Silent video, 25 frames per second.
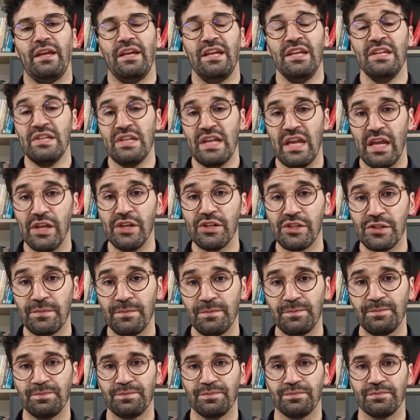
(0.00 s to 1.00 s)
in need,
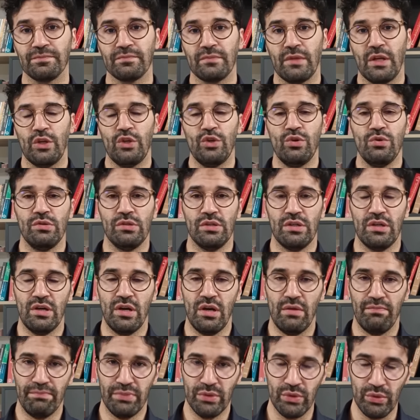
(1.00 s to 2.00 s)
you are
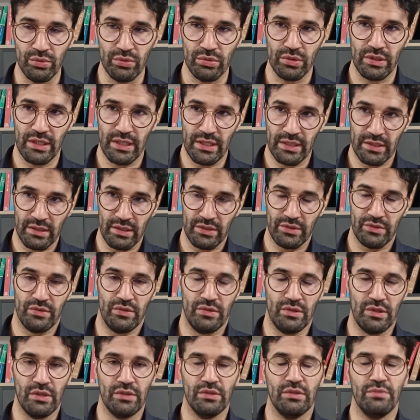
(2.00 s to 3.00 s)
poor, and that,
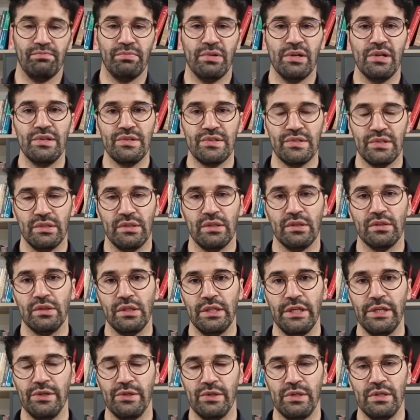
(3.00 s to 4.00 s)
that person, that
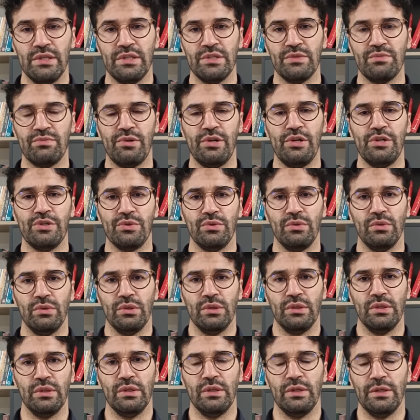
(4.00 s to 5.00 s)
leader,
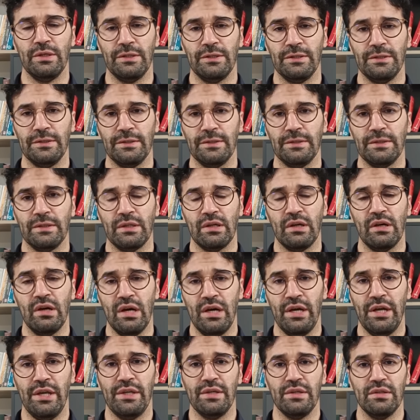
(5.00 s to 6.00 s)
spiritual uh,
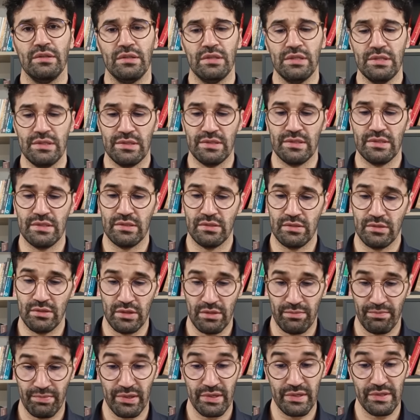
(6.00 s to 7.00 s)
guide is
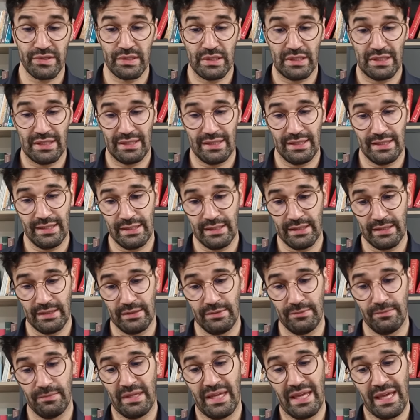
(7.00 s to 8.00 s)
the person
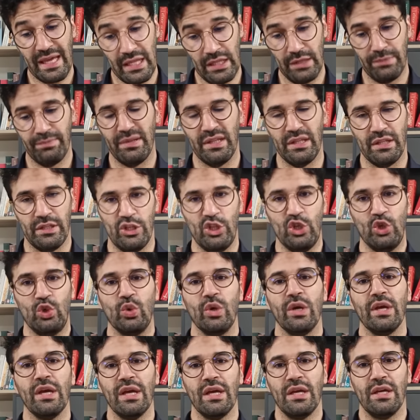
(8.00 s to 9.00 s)
helping you
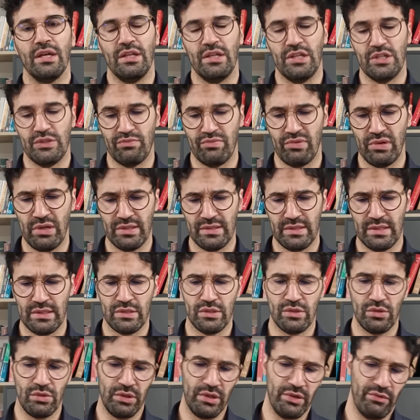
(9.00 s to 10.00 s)
in this
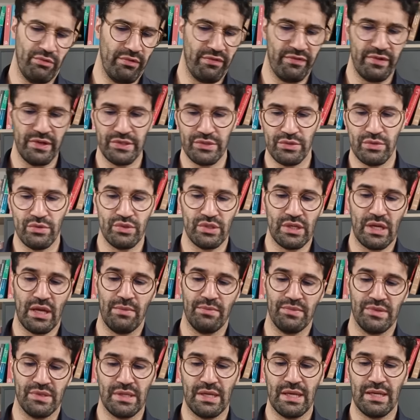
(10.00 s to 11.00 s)
process. So he refers to
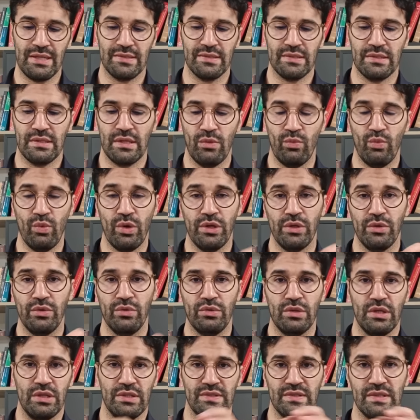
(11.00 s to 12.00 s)
Shams as someone who
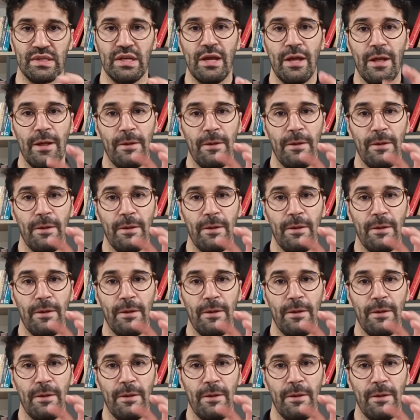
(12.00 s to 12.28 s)
does